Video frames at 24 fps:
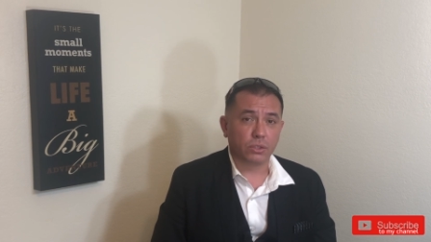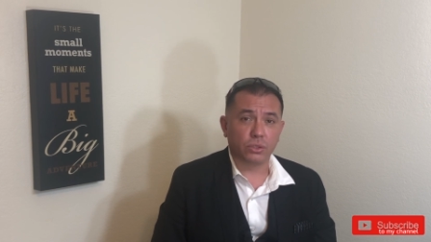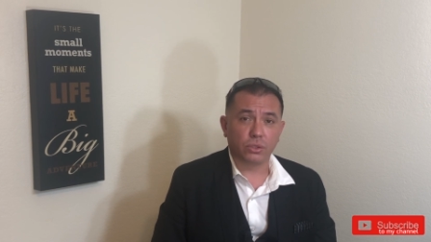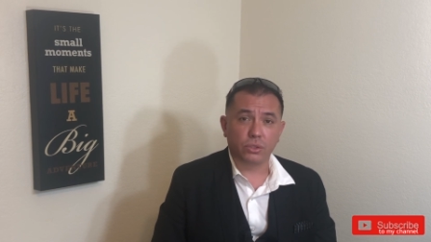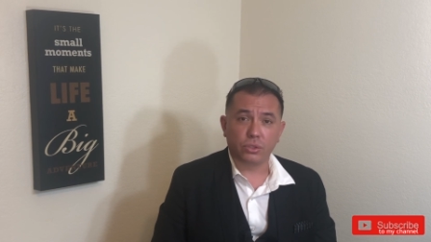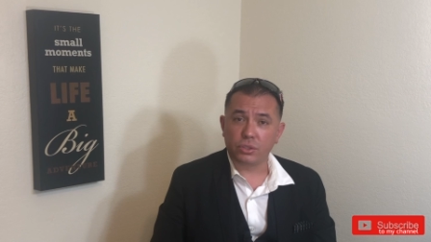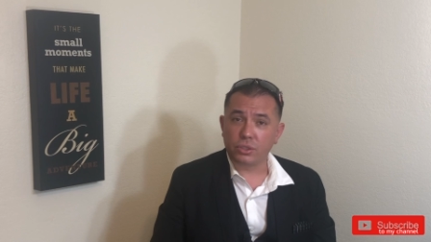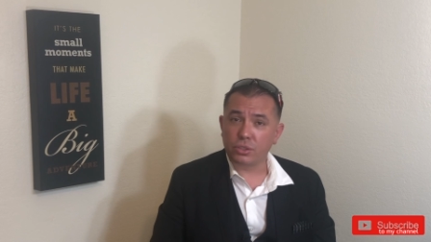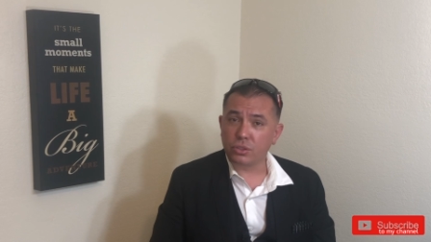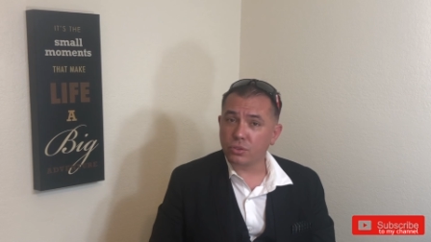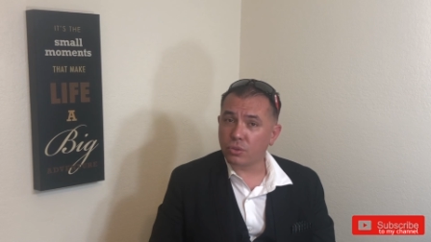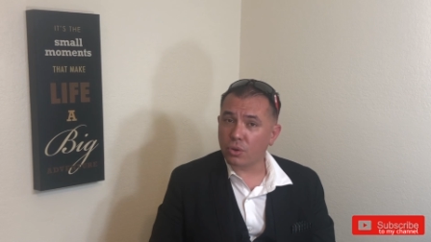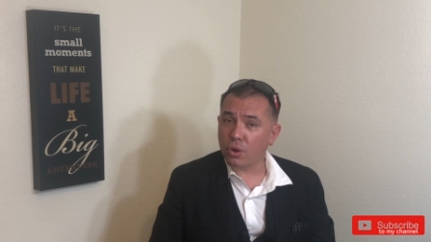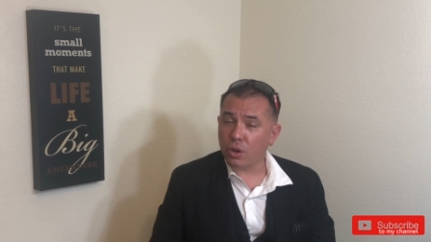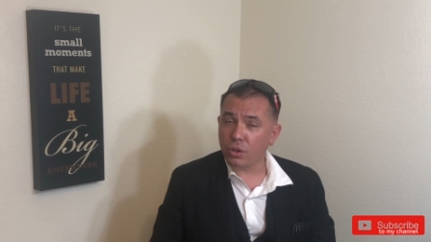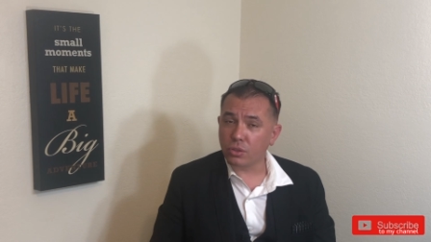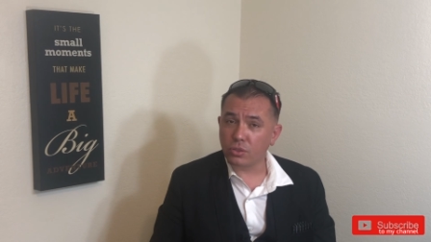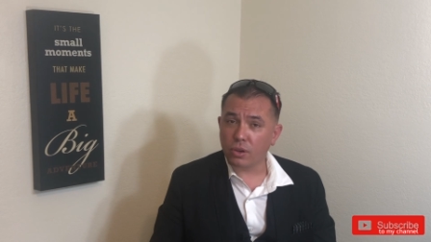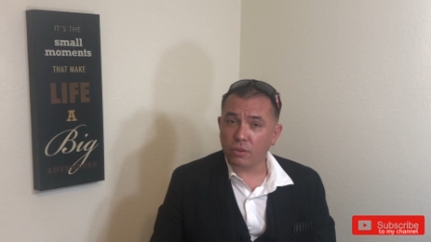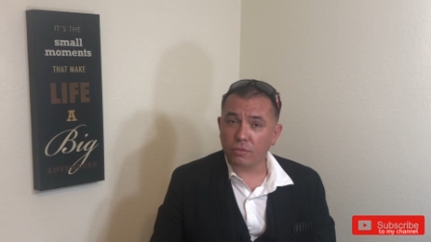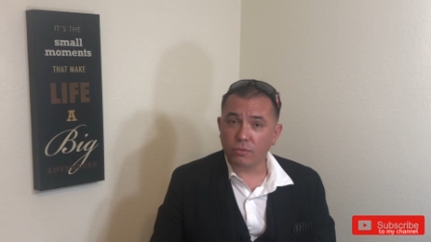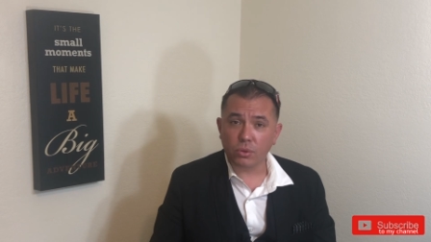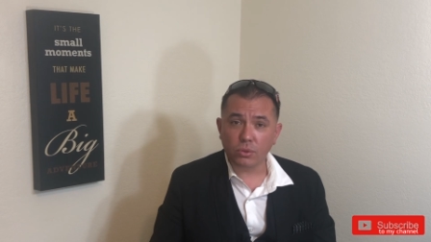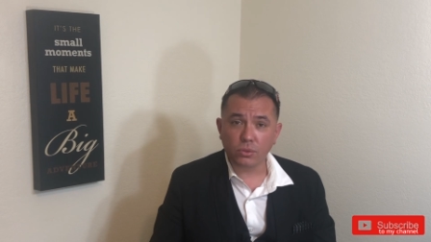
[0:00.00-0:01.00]
So you just cross
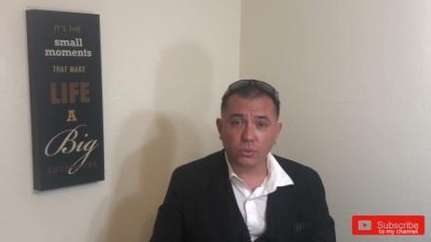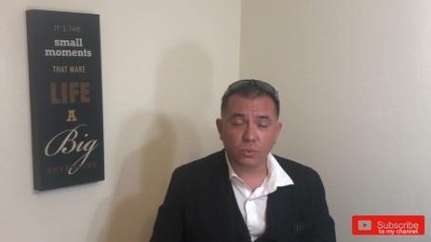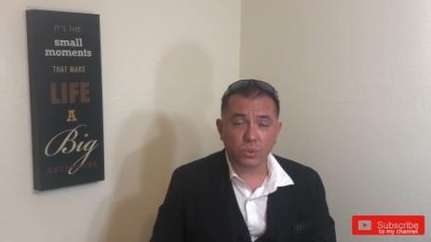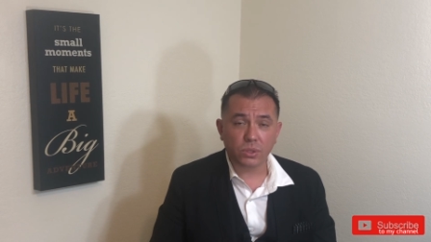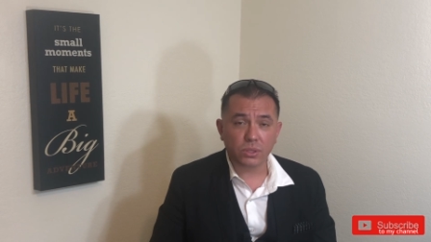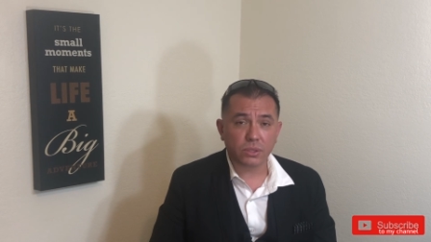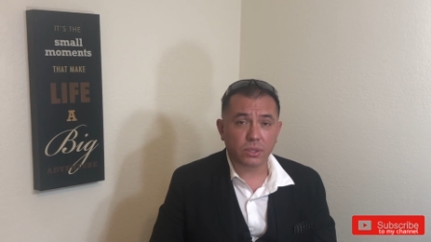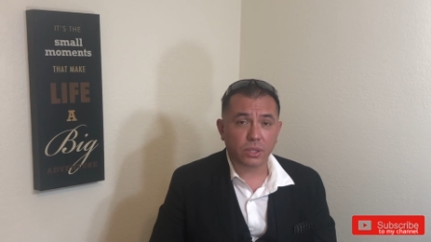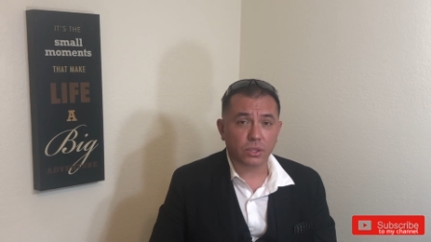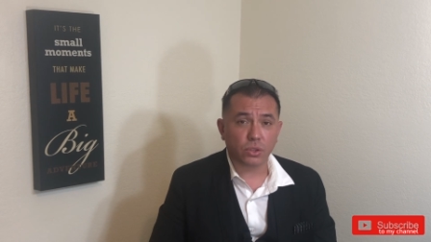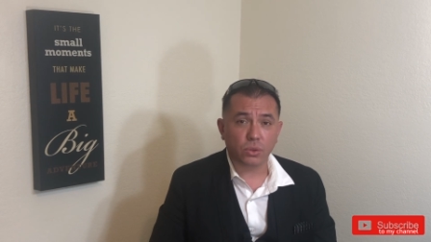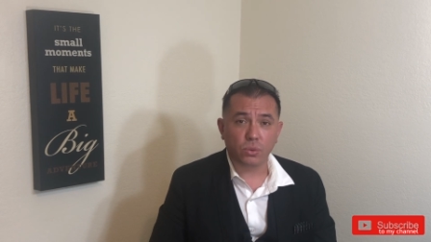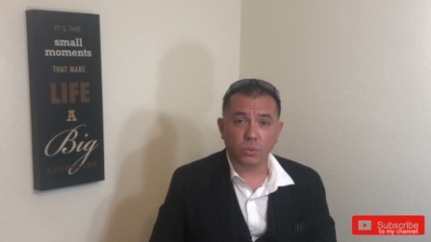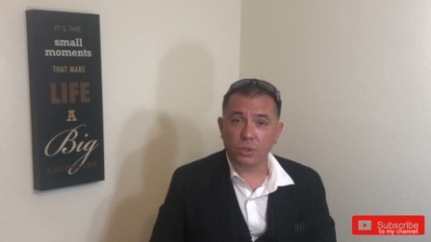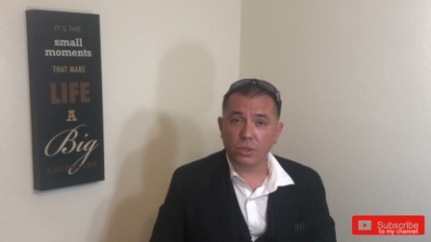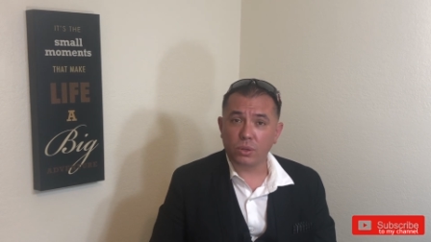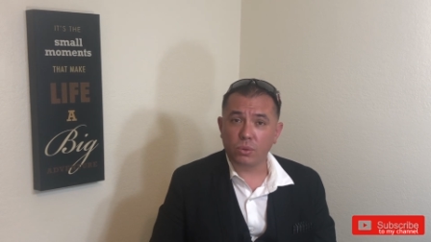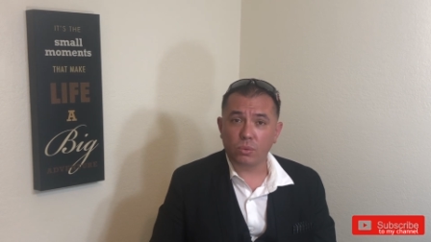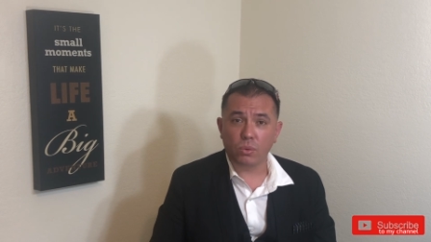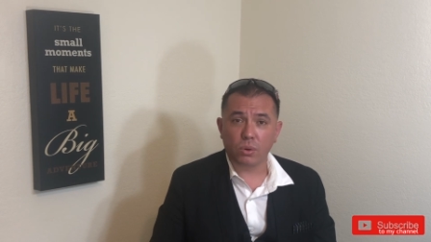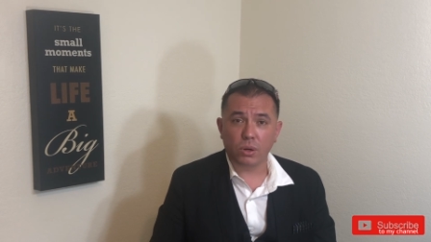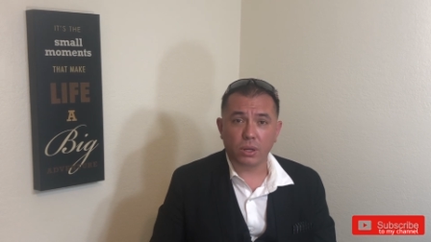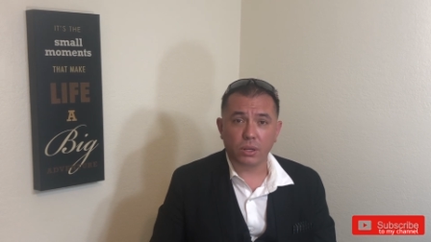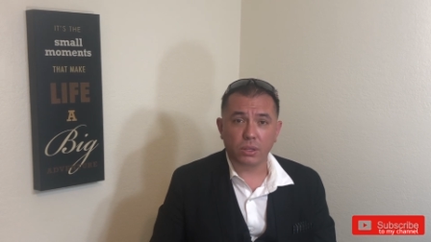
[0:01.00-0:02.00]
off those ones that you
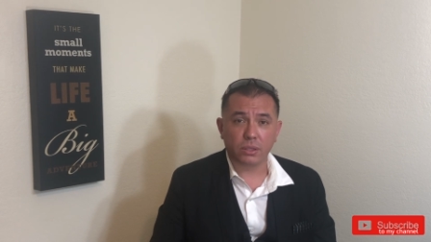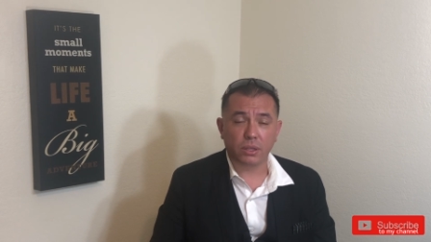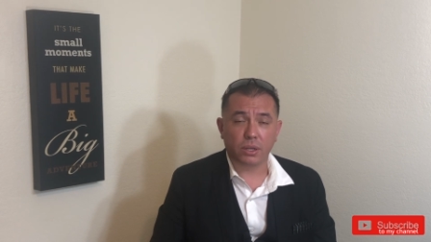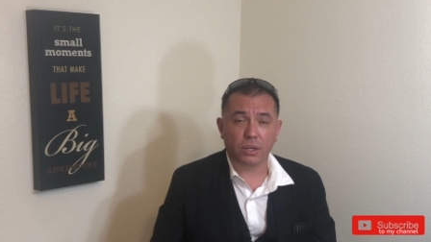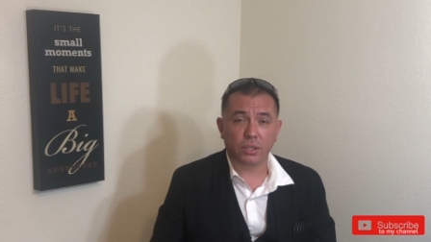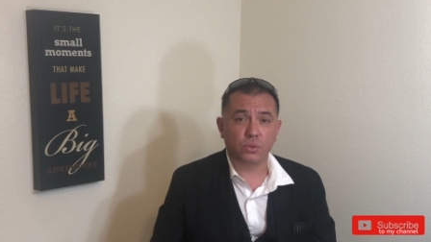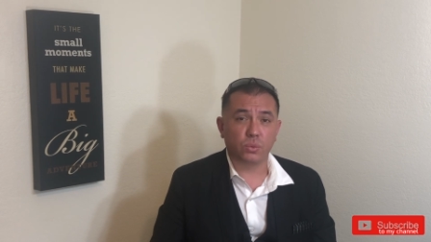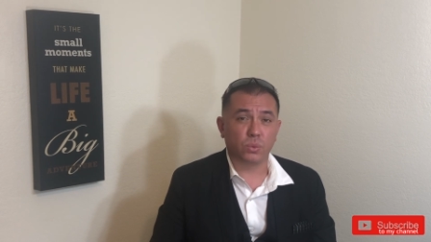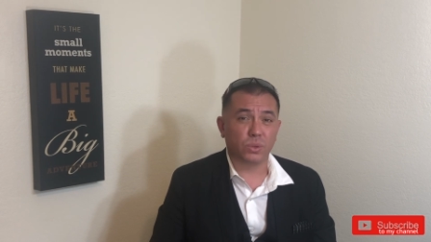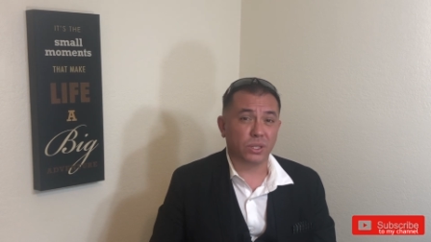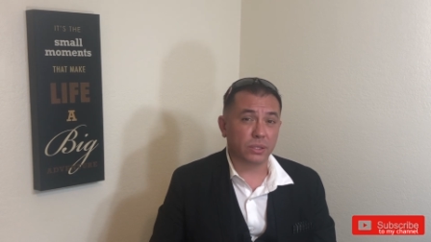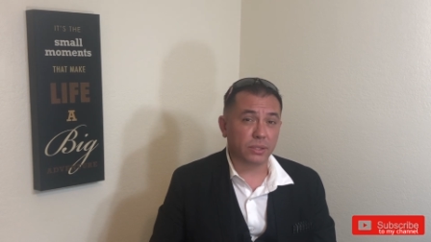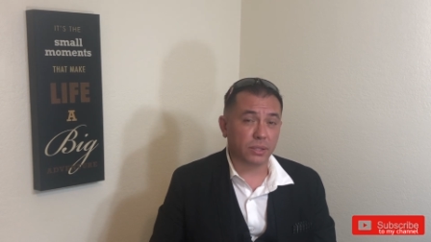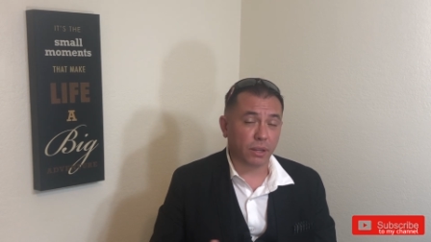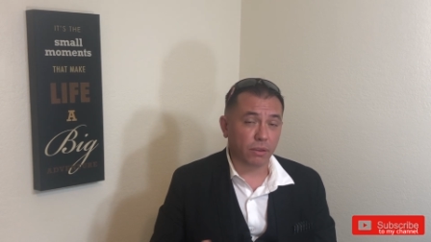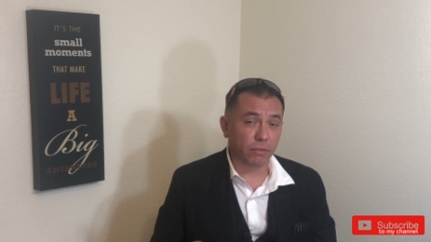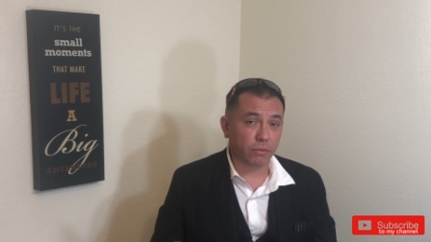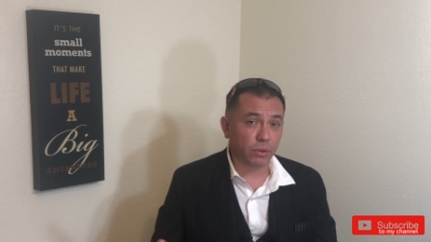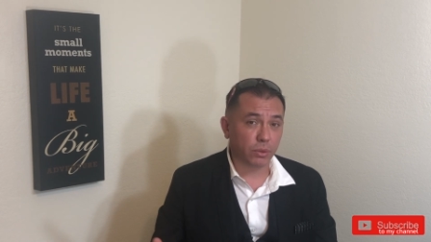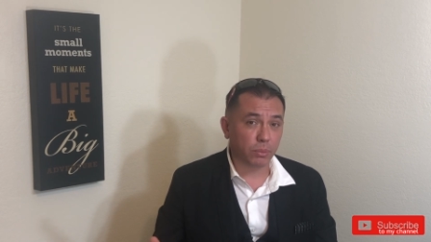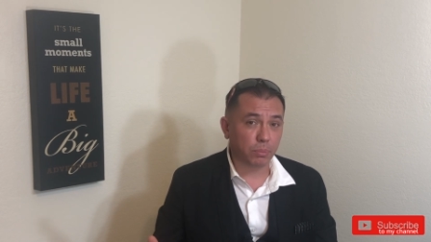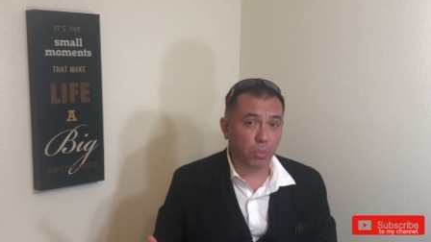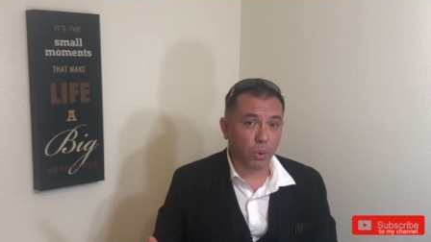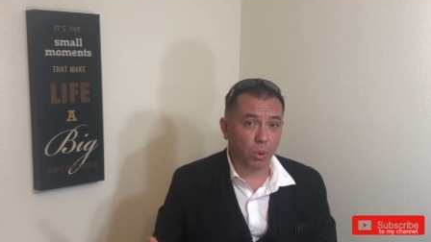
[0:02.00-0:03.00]
wouldn't want to touch with a
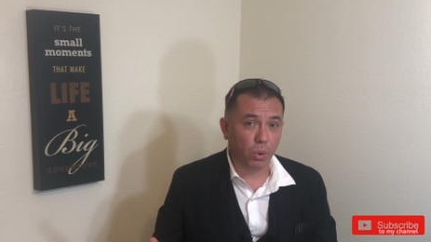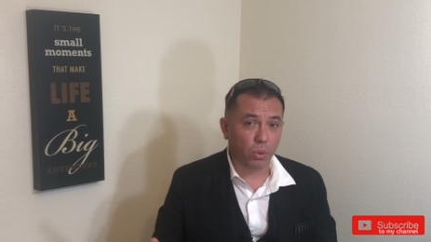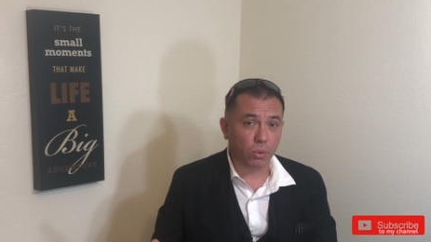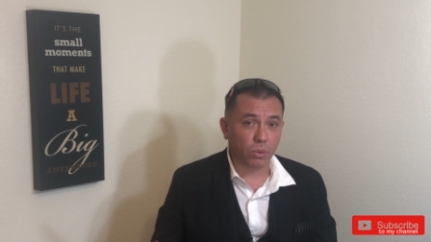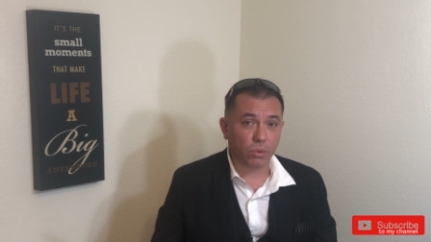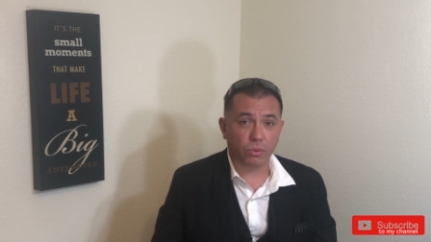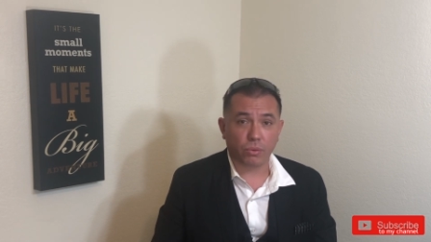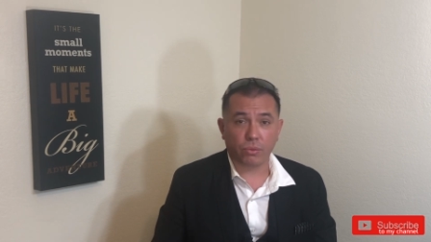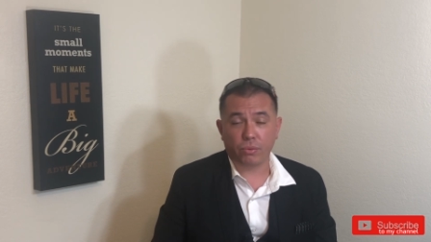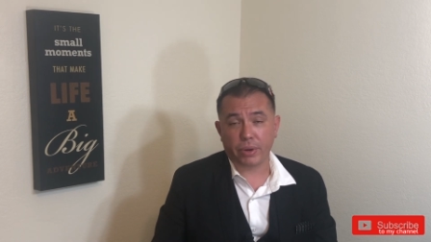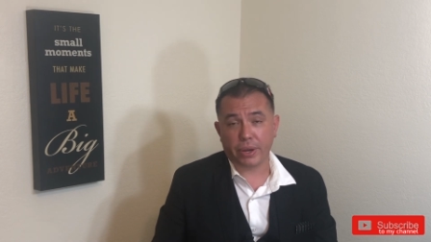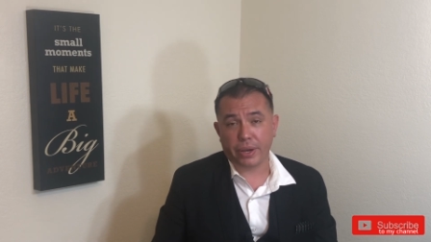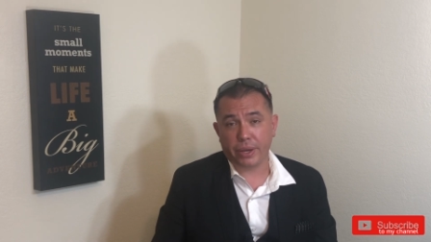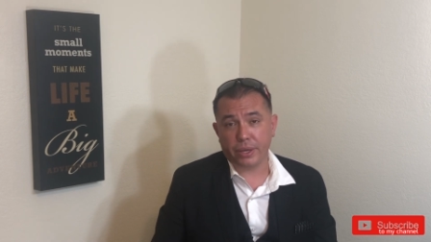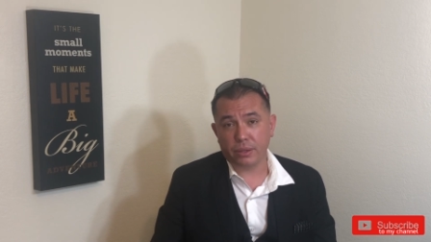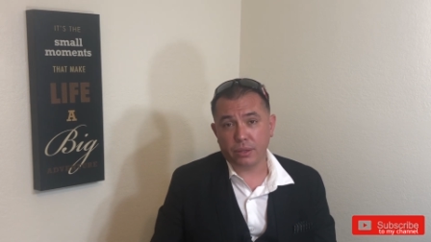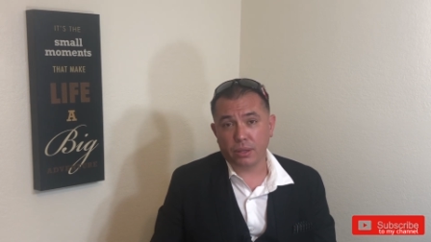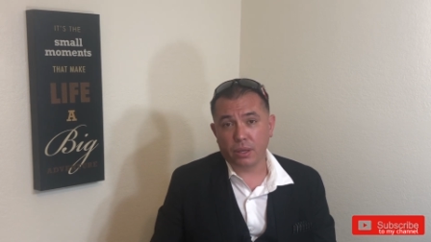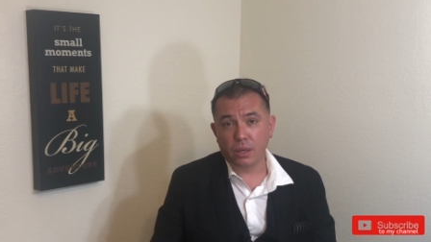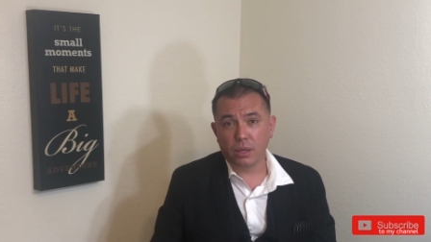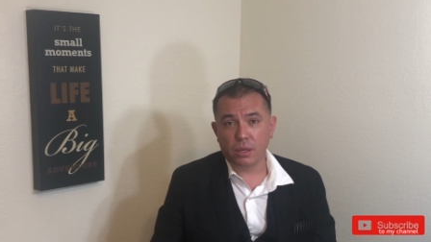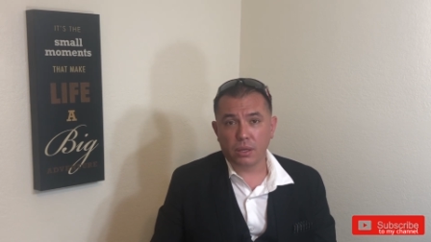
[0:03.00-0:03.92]
10-foot pole, right?